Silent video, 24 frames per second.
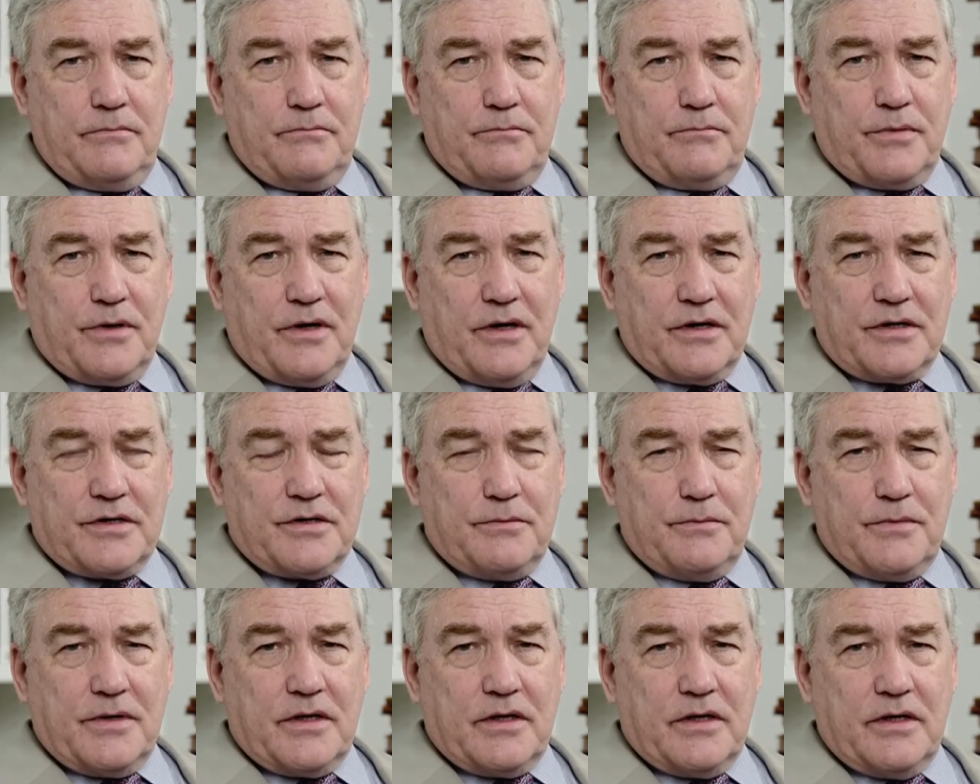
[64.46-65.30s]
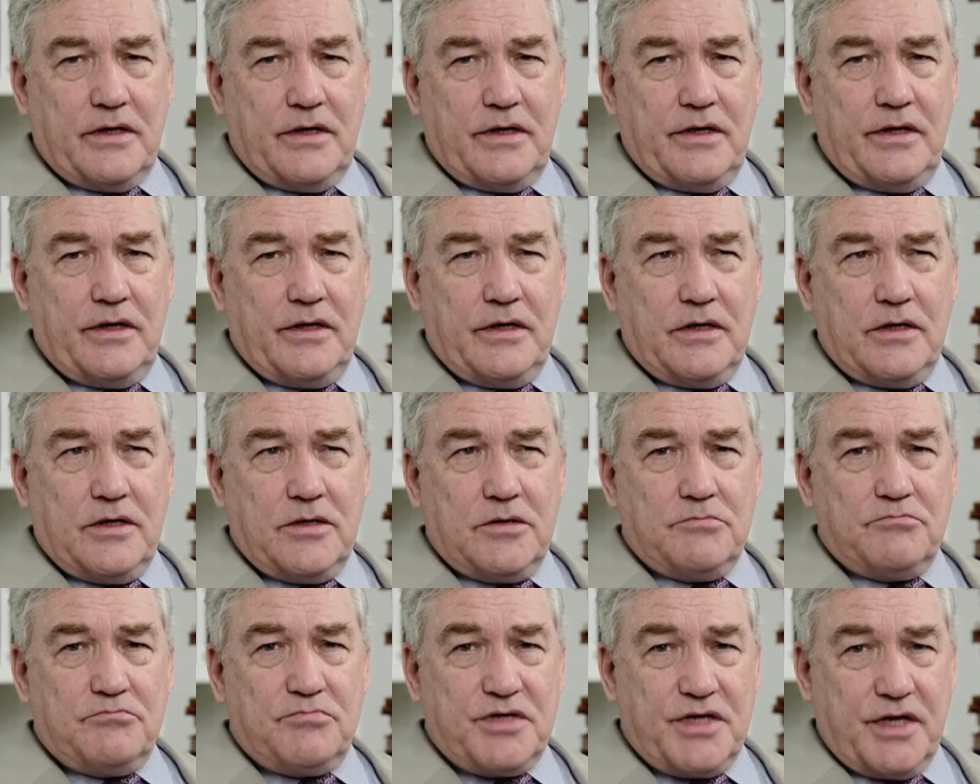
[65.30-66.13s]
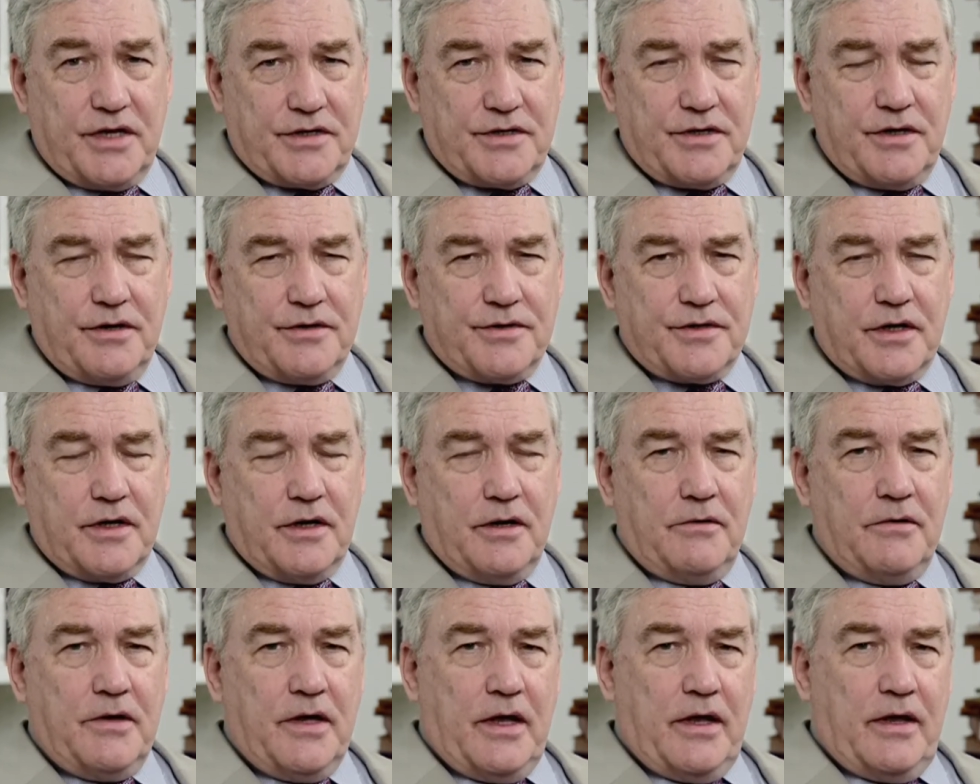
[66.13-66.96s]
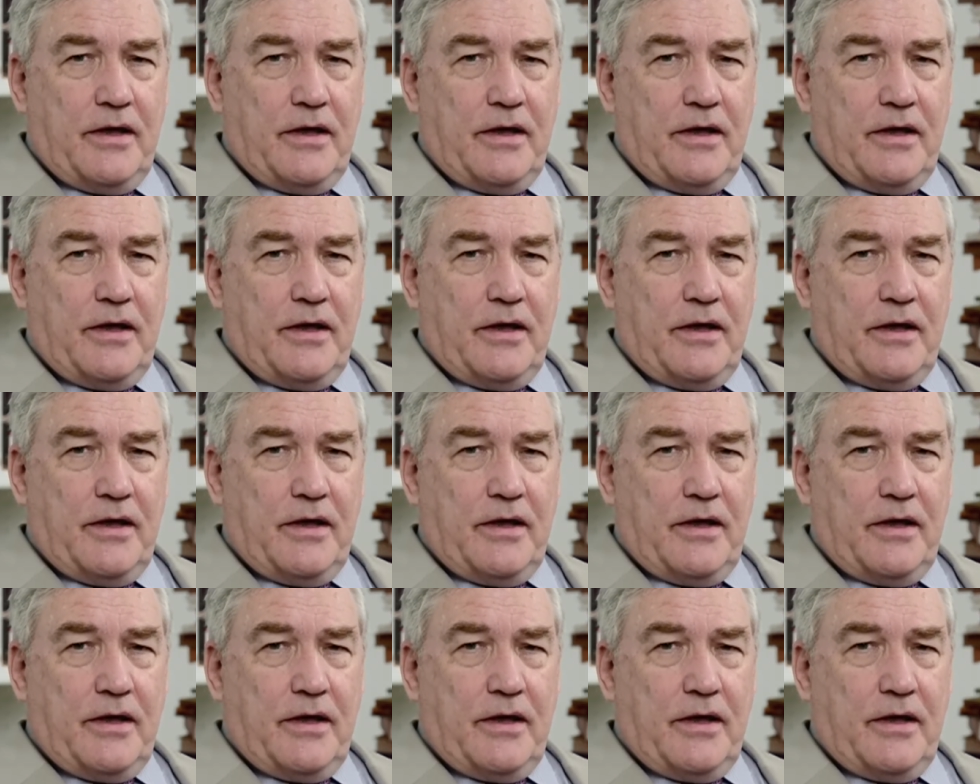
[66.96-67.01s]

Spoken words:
approximately 6 years ago,